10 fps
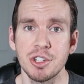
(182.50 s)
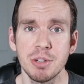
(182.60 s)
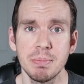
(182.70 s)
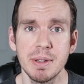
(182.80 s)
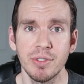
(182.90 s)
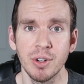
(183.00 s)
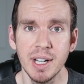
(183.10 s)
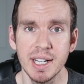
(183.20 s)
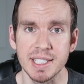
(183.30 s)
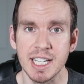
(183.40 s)
It should be for
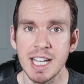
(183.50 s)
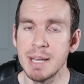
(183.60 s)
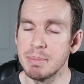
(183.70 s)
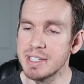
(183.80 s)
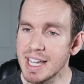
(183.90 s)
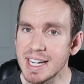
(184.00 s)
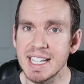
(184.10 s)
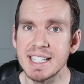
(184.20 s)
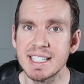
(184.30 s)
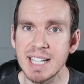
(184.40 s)
us. But yet
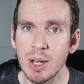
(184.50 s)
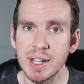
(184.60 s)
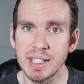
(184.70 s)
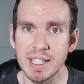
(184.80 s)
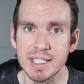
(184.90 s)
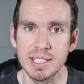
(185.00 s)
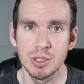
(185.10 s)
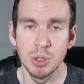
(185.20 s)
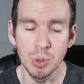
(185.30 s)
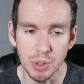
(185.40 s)
he's selling this
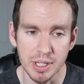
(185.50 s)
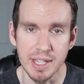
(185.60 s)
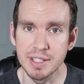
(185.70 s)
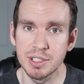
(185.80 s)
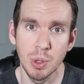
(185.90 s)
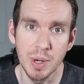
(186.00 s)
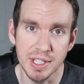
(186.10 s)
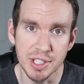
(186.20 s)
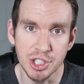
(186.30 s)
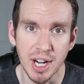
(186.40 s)
to, it's going
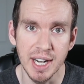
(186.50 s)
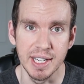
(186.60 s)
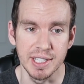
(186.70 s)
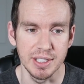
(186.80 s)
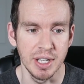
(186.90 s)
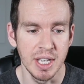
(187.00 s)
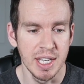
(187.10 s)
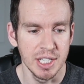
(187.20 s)
to China.